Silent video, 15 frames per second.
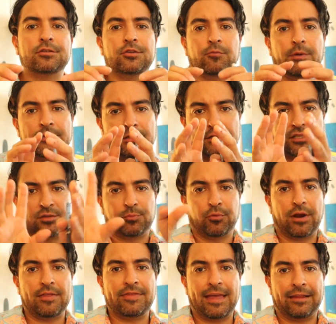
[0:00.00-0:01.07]
She wants to
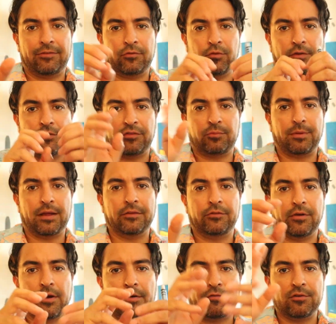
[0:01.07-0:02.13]
spread that sort of spell
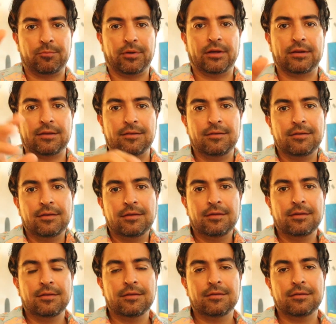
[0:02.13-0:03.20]
to everybody,
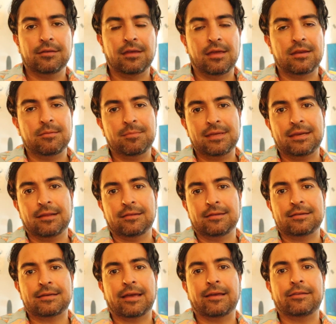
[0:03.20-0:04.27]
and immediately
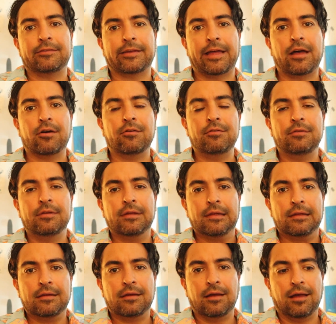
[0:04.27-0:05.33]
dies out,
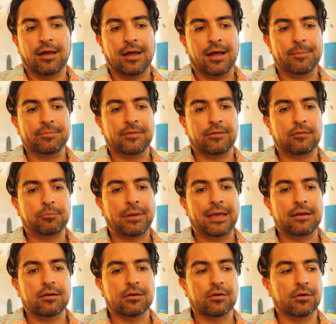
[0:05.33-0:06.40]
um,
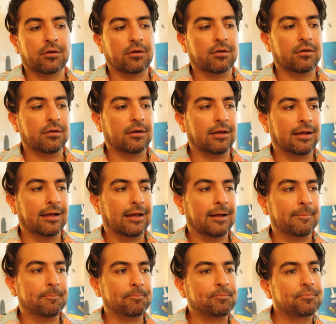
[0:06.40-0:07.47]
despite her
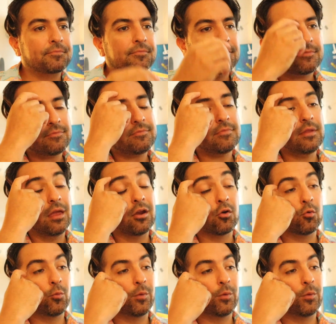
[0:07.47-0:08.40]
um, her